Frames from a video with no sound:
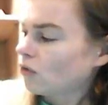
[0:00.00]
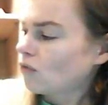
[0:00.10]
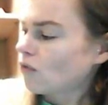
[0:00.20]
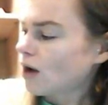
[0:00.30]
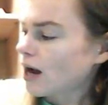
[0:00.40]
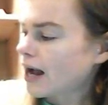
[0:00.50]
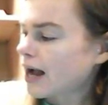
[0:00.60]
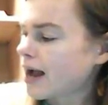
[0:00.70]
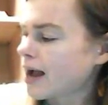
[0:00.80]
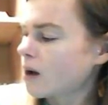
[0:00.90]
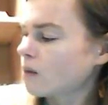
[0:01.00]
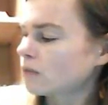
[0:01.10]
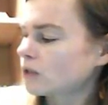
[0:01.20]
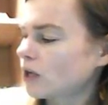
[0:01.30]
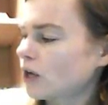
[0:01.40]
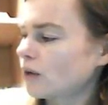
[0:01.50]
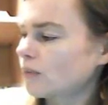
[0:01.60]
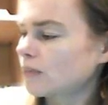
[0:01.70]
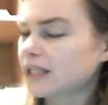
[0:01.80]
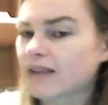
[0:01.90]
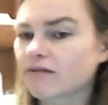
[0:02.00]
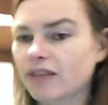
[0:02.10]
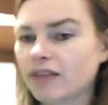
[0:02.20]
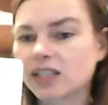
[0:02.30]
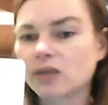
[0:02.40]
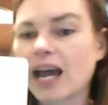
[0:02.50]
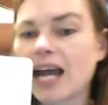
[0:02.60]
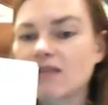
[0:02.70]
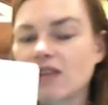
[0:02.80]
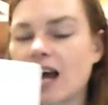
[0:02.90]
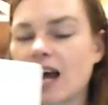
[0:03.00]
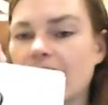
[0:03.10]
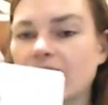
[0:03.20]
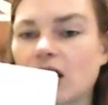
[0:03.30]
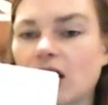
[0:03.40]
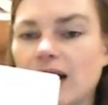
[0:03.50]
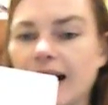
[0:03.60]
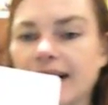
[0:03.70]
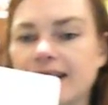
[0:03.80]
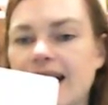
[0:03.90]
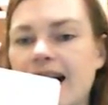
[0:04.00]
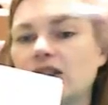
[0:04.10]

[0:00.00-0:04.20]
Round, up, down, flick. So again, if you hadn't had a go at that letter yet,